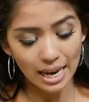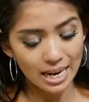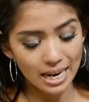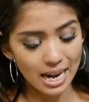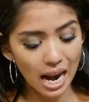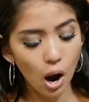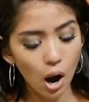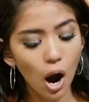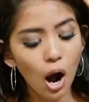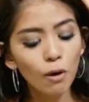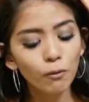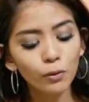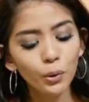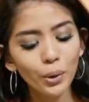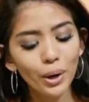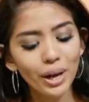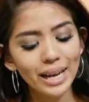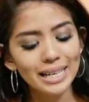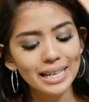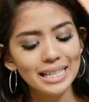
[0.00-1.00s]
Now,
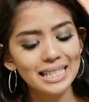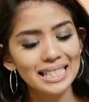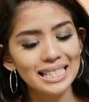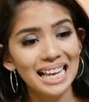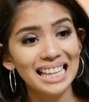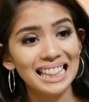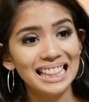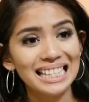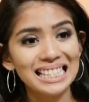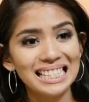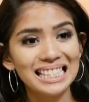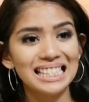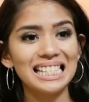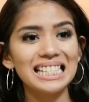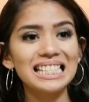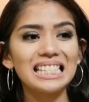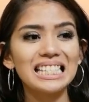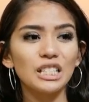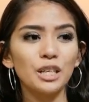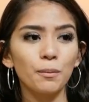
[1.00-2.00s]
Offloe is the
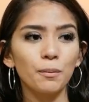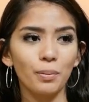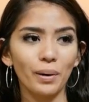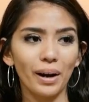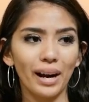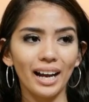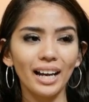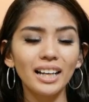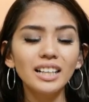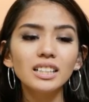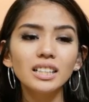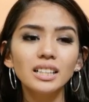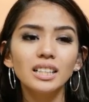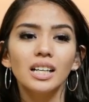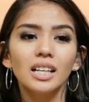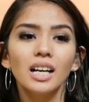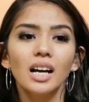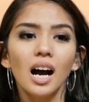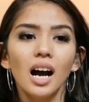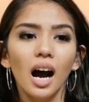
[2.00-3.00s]
sister brand
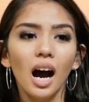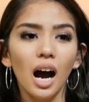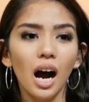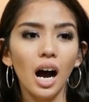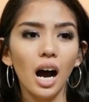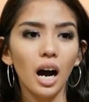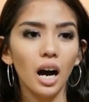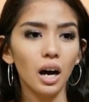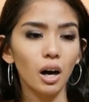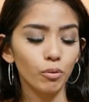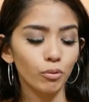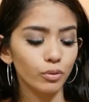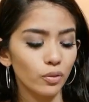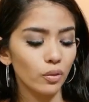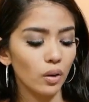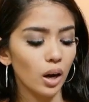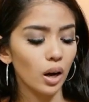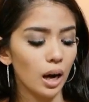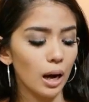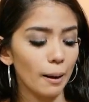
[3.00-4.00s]
of
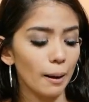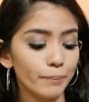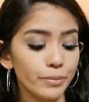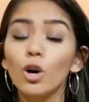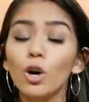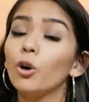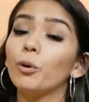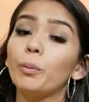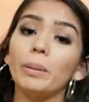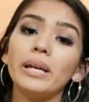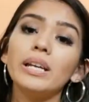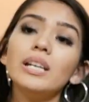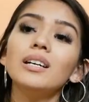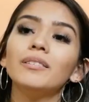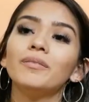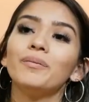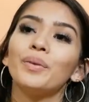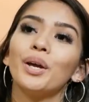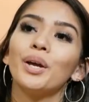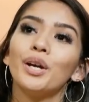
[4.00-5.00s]
Tobi.
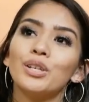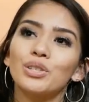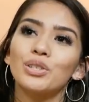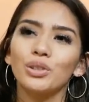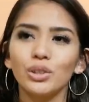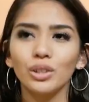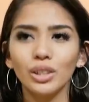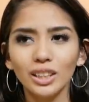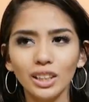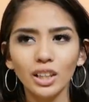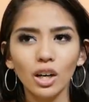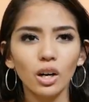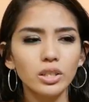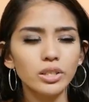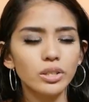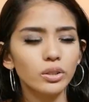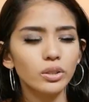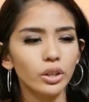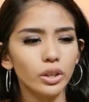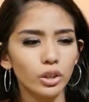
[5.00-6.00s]
So
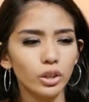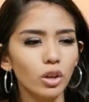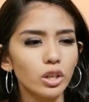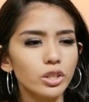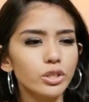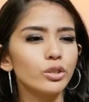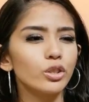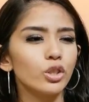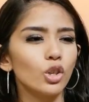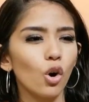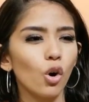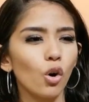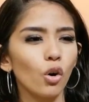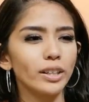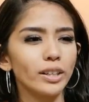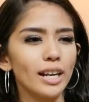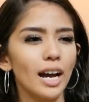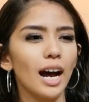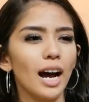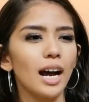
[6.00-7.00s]
you also know
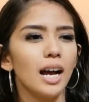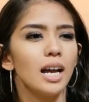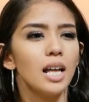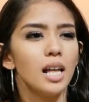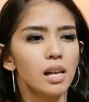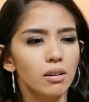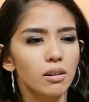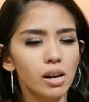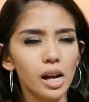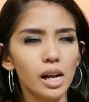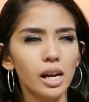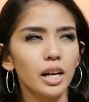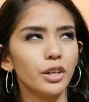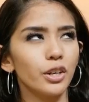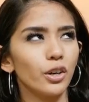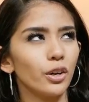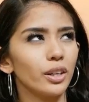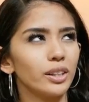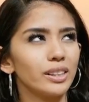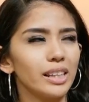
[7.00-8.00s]
na,
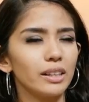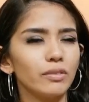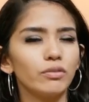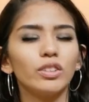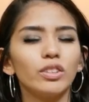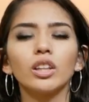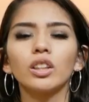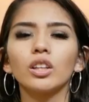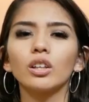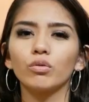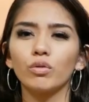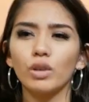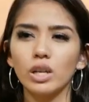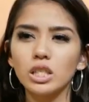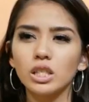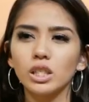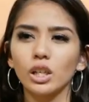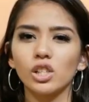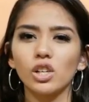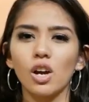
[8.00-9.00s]
they've done their
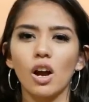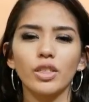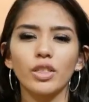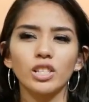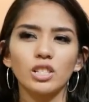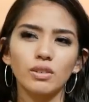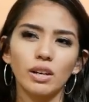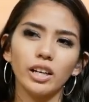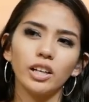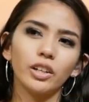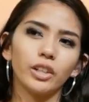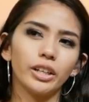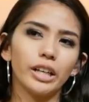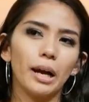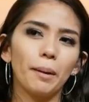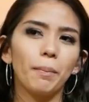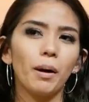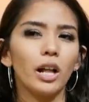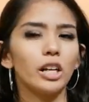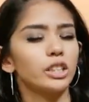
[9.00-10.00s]
research on this regular
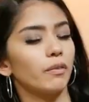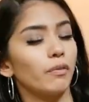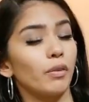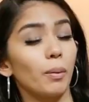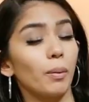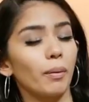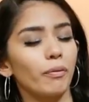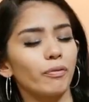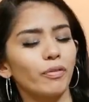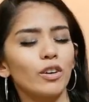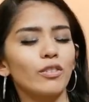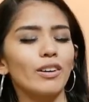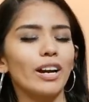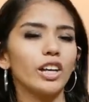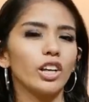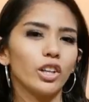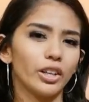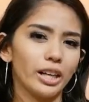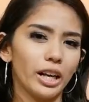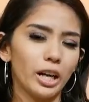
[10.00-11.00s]
nail polish. If you prefer
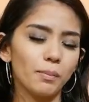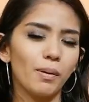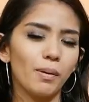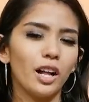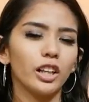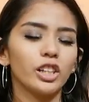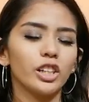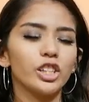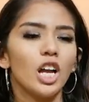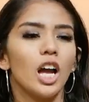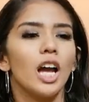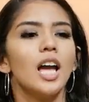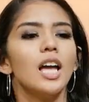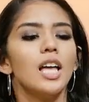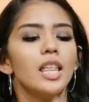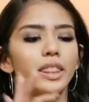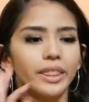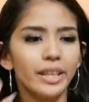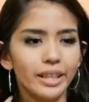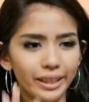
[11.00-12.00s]
regular nail polish,
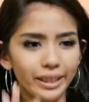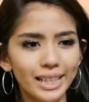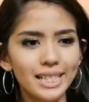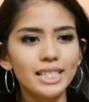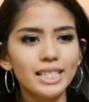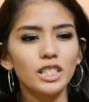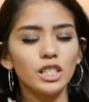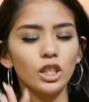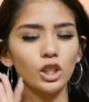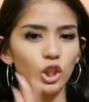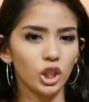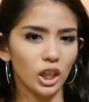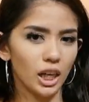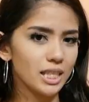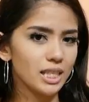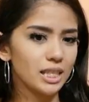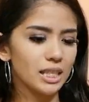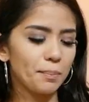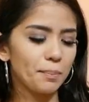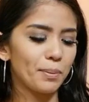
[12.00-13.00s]
then this is a
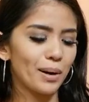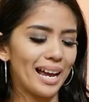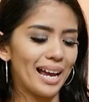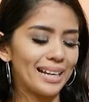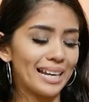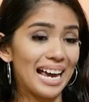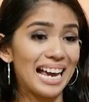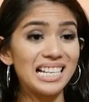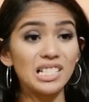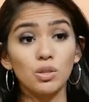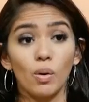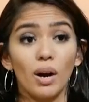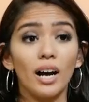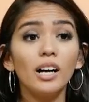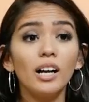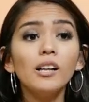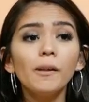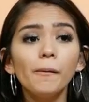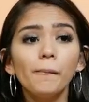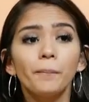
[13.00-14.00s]
trusty brand as
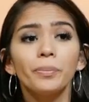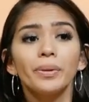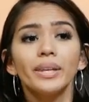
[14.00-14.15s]
well.